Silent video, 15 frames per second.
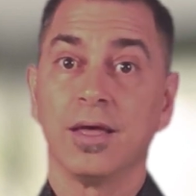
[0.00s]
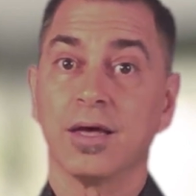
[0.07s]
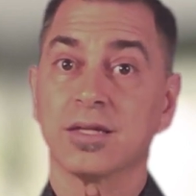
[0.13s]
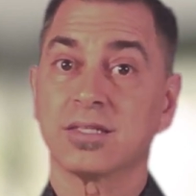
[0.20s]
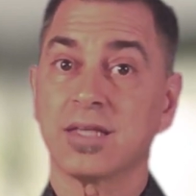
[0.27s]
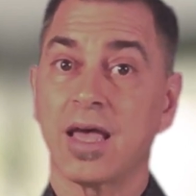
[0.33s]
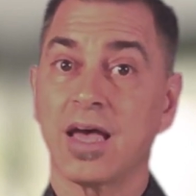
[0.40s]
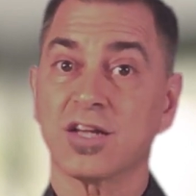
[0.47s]

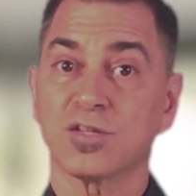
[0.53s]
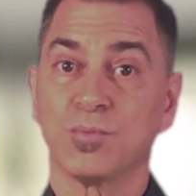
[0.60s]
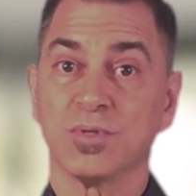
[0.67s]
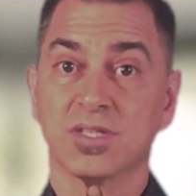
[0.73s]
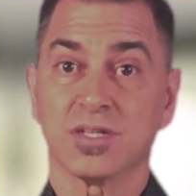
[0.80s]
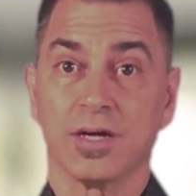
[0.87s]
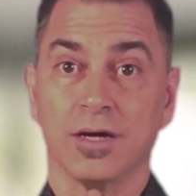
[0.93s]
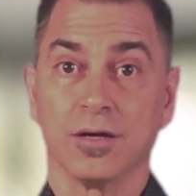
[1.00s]

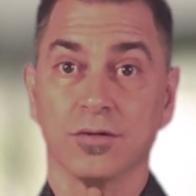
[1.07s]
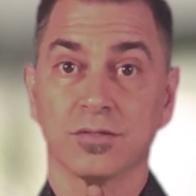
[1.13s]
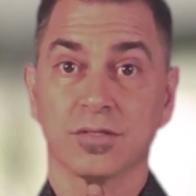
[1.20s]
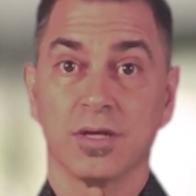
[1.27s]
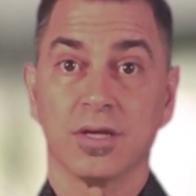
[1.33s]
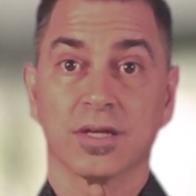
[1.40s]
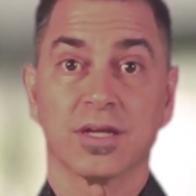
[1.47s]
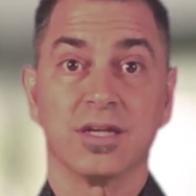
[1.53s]
Attachment
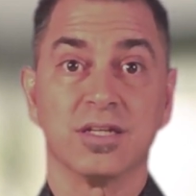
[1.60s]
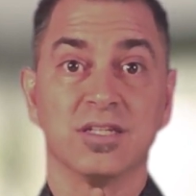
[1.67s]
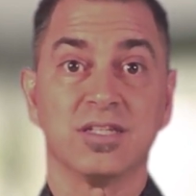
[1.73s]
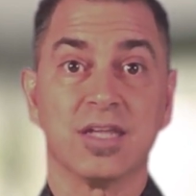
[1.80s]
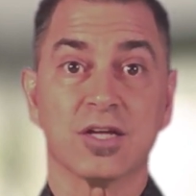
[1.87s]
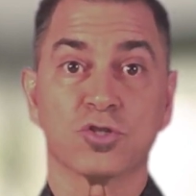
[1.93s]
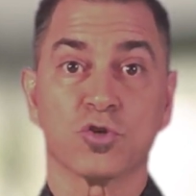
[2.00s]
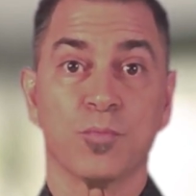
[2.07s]
styles can
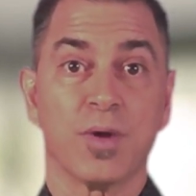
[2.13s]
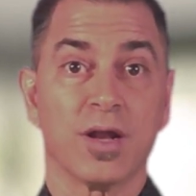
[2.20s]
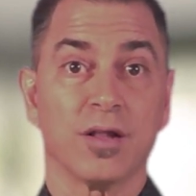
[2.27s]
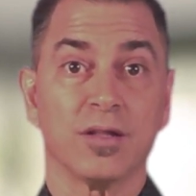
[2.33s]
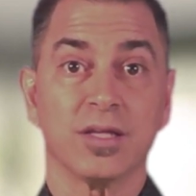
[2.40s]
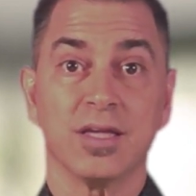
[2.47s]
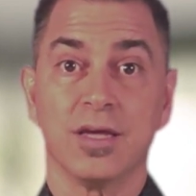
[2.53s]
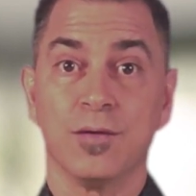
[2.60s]

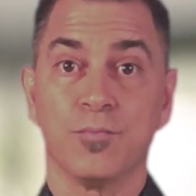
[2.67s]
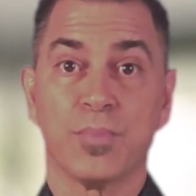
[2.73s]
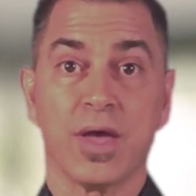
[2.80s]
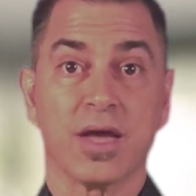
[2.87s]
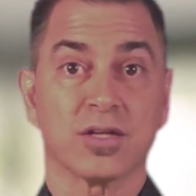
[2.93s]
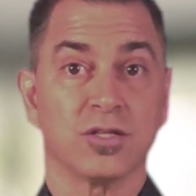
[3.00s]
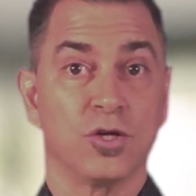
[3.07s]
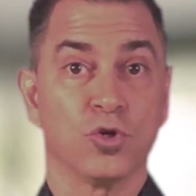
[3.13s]
detrimentally
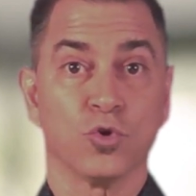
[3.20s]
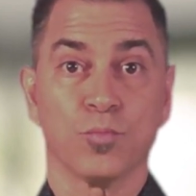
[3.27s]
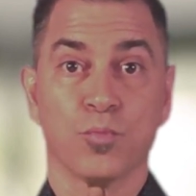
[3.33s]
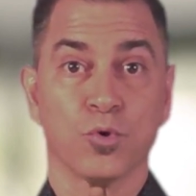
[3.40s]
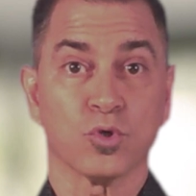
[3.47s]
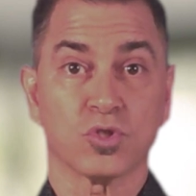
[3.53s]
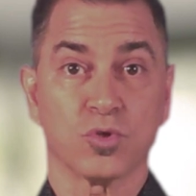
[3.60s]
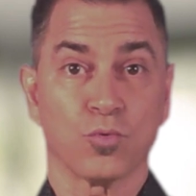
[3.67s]
impact
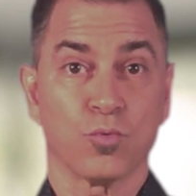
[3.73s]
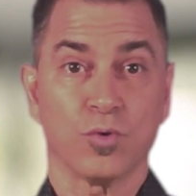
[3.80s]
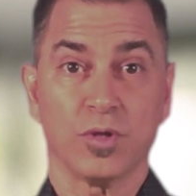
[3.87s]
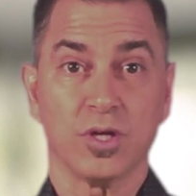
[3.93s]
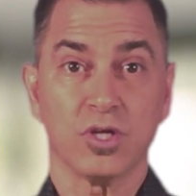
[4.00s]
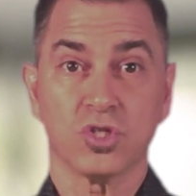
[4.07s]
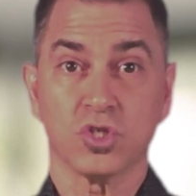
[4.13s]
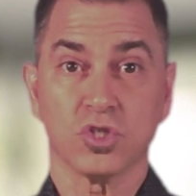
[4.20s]
interpersonal
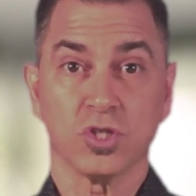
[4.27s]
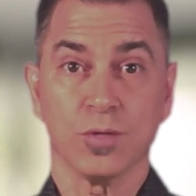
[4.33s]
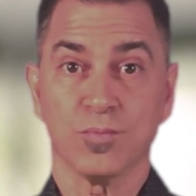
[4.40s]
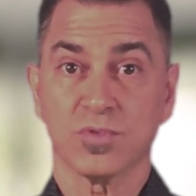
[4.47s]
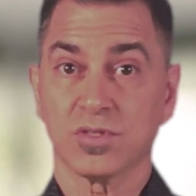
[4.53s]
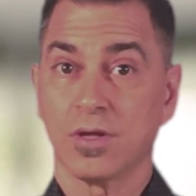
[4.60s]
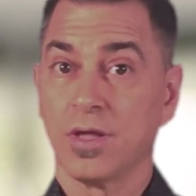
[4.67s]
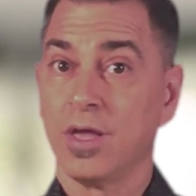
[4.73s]

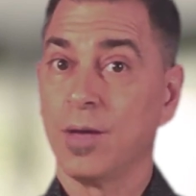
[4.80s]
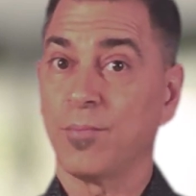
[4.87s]
relationships